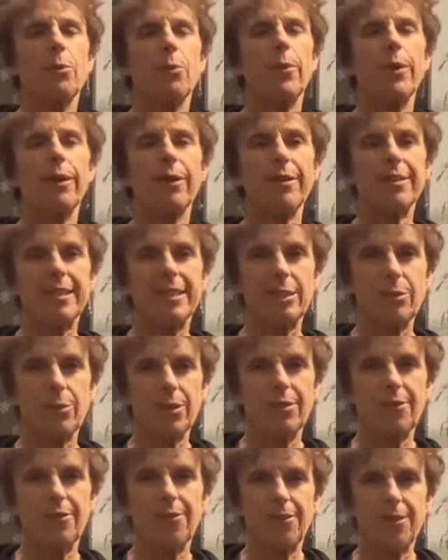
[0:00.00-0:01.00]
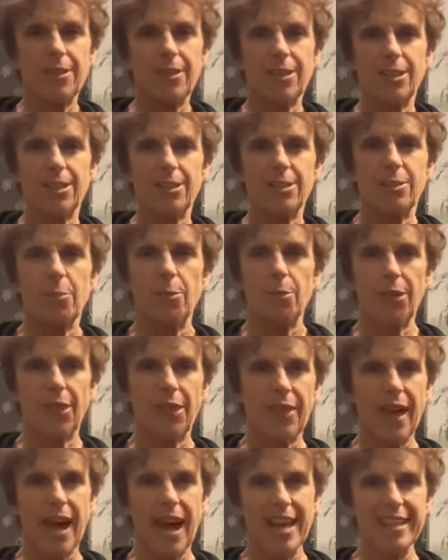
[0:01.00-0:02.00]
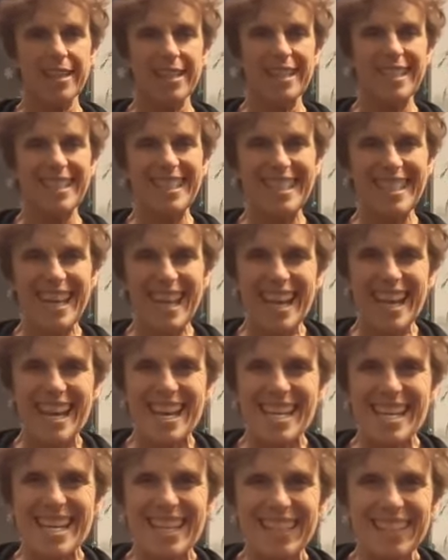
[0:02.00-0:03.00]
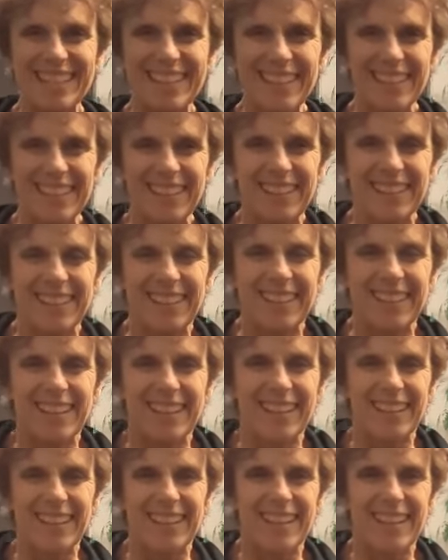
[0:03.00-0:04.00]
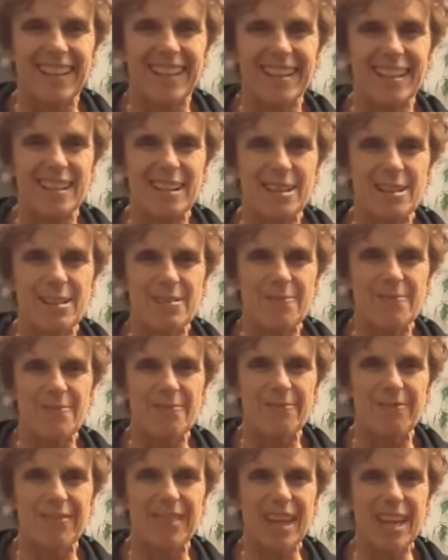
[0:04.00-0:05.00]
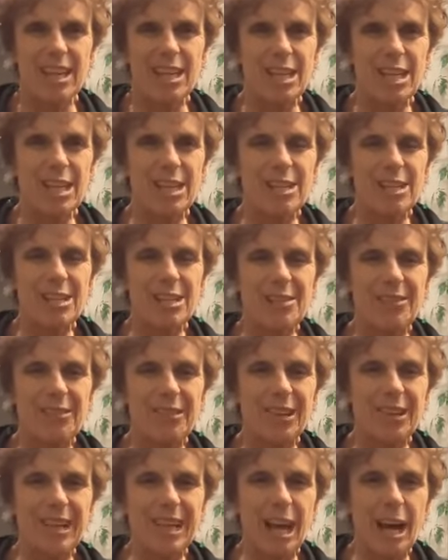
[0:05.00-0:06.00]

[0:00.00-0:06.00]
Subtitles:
we are just going to finish with that today. Thank you for